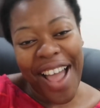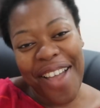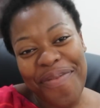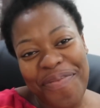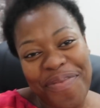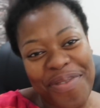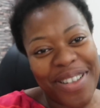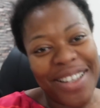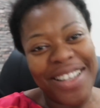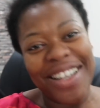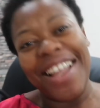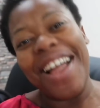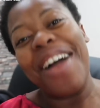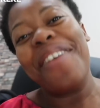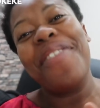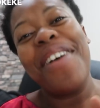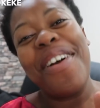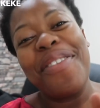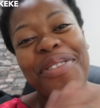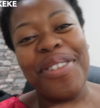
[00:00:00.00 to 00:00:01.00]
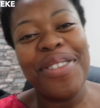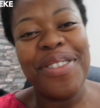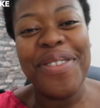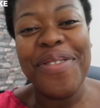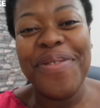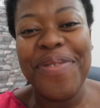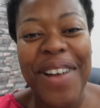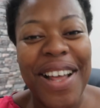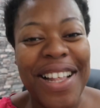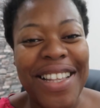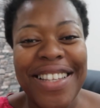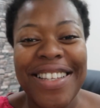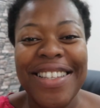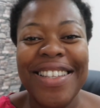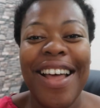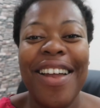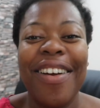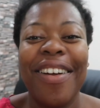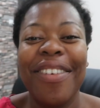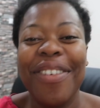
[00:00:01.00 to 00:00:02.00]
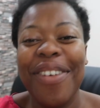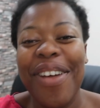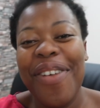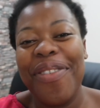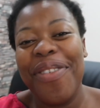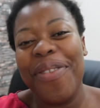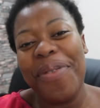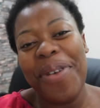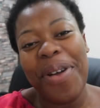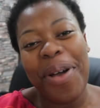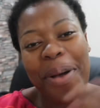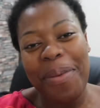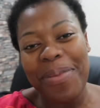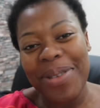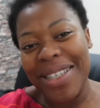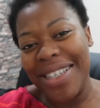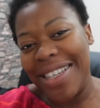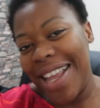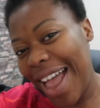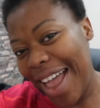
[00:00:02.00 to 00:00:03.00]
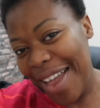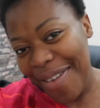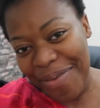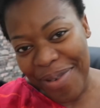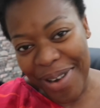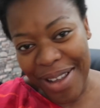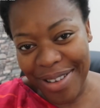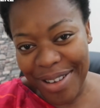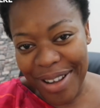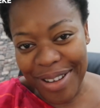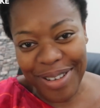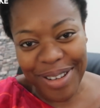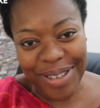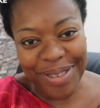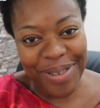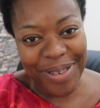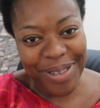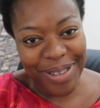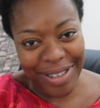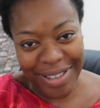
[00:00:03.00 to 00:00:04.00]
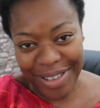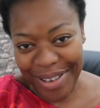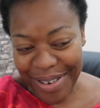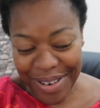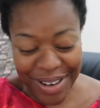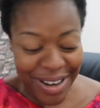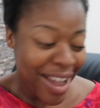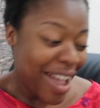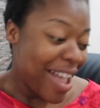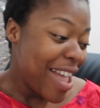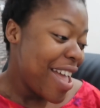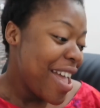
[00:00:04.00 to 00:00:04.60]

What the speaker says: I put the camera in front of Francis, I don't know if he becomes shy, but he just doesn't want to talk.